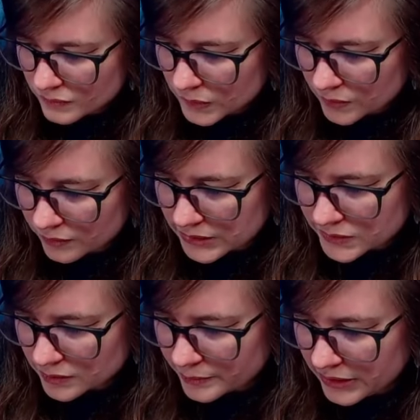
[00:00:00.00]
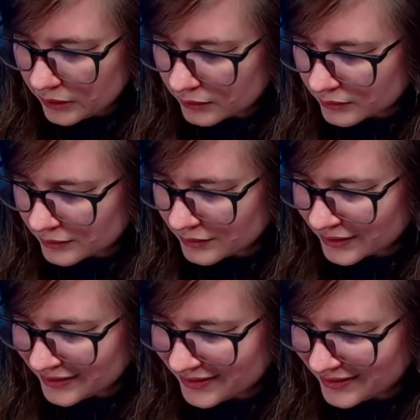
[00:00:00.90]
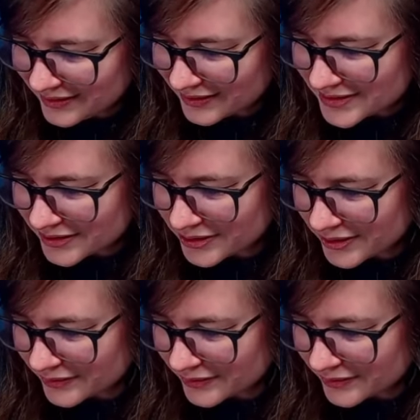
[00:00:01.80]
Rinse, repeat. Until you can